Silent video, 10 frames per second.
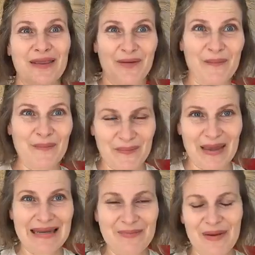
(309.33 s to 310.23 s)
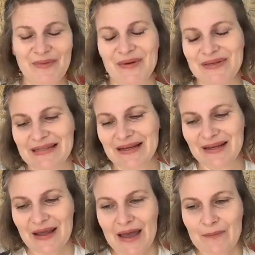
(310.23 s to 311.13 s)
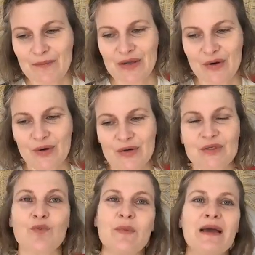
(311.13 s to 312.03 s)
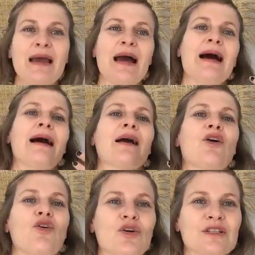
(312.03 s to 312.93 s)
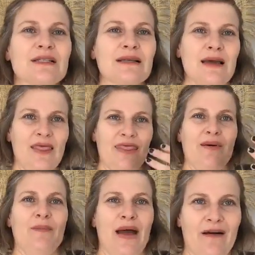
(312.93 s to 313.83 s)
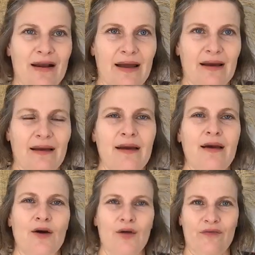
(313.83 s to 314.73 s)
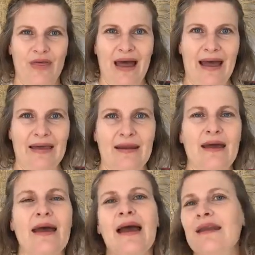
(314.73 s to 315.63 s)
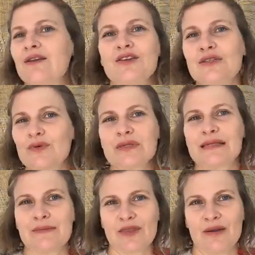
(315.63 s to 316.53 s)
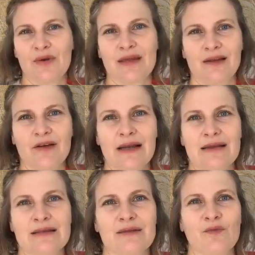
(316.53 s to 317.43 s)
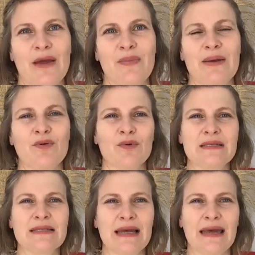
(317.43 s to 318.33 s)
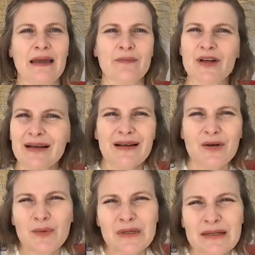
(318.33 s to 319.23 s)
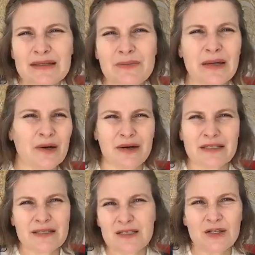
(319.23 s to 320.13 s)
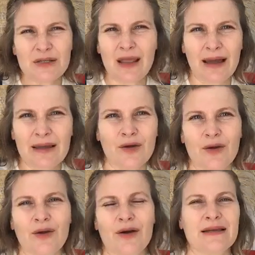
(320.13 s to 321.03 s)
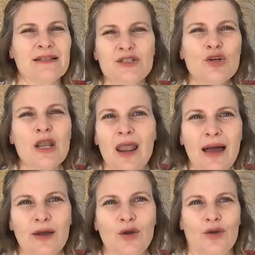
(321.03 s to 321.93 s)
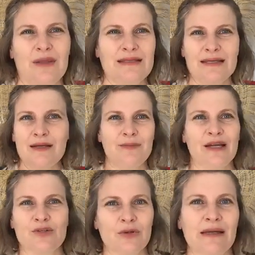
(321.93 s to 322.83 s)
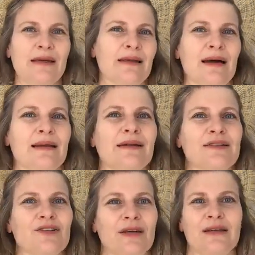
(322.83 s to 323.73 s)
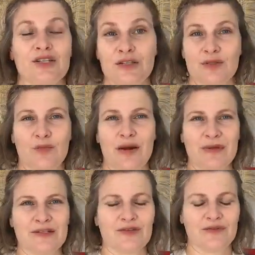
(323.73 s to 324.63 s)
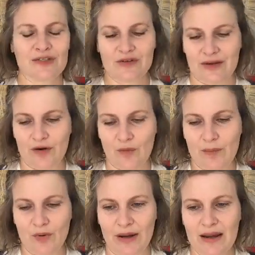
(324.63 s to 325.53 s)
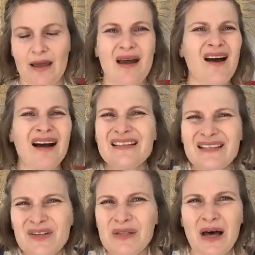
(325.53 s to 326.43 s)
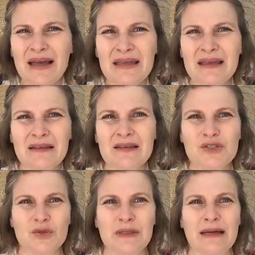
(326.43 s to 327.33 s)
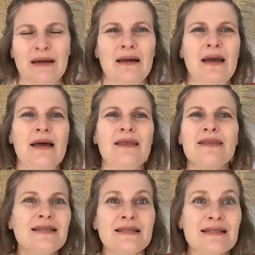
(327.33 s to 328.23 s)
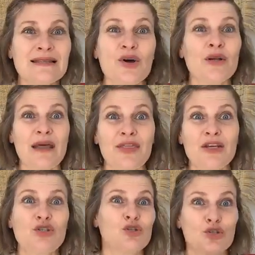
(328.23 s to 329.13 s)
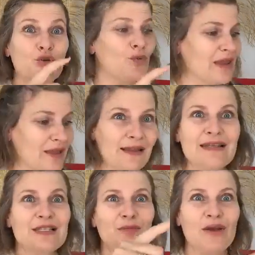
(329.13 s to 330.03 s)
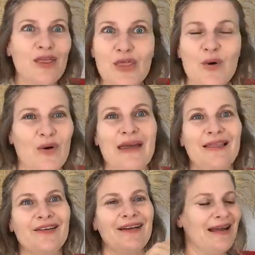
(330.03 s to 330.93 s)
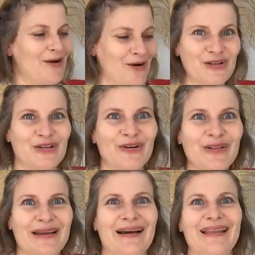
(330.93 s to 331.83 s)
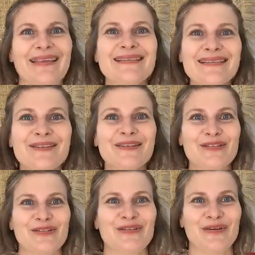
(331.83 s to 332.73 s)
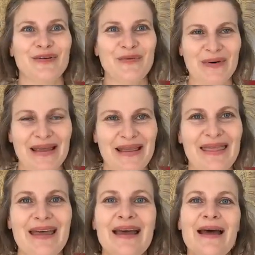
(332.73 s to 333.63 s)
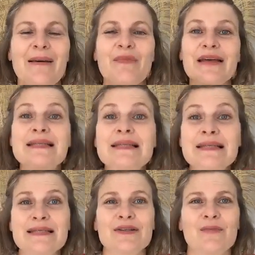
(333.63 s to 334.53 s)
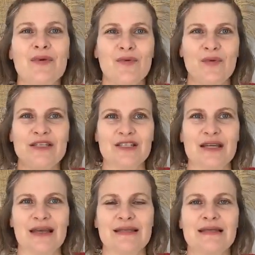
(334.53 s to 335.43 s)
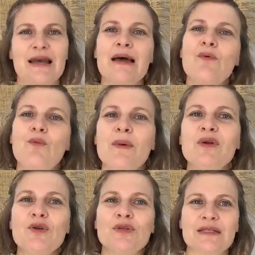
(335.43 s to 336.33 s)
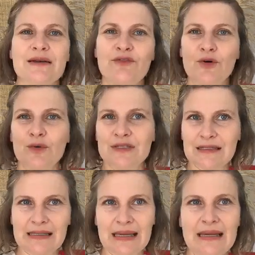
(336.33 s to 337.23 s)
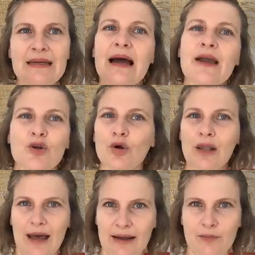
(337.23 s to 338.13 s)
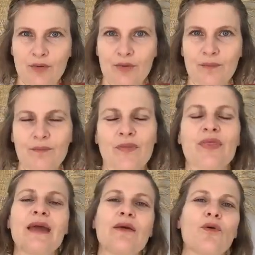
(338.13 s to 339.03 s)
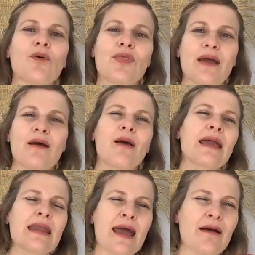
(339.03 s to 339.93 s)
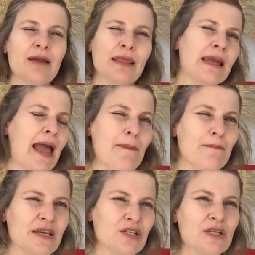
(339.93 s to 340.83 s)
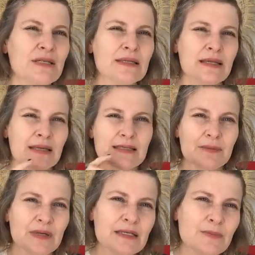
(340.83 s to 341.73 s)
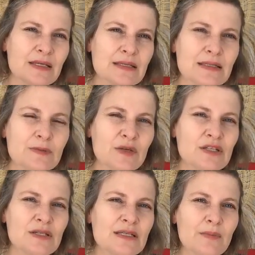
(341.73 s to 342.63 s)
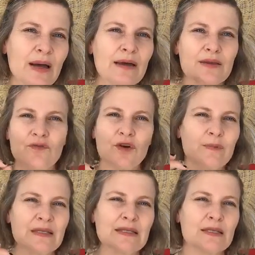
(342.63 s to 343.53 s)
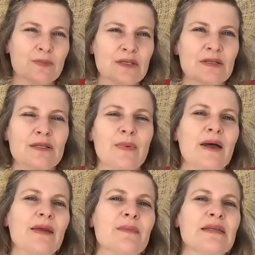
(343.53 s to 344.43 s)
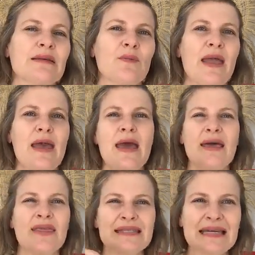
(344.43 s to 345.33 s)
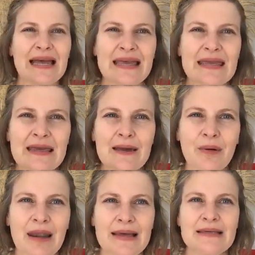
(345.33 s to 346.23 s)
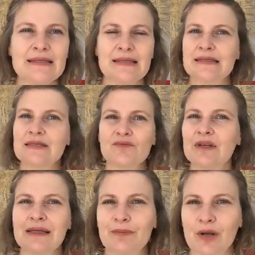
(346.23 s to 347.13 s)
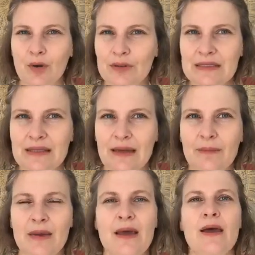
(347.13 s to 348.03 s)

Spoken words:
There were many people who did it because women can't cross the barrier of that. And you saw the same thing with Hillary Clinton, where people would say, I don't know what it is about her, I just don't like her. I just don't like her. They said it about Julia Gillard in Australia. She's the Prime Minister of Australia at one point. I just don't like Julia. This has got nothing to do with Elizabeth or Hillary or Julia. This has got to do with a system which says women who step forward to lead are not likable. They're inherently ambitious, and there's something to be suspicious about. You've got to be suspicious about them in some way. They're taking a place that doesn't really belong to them.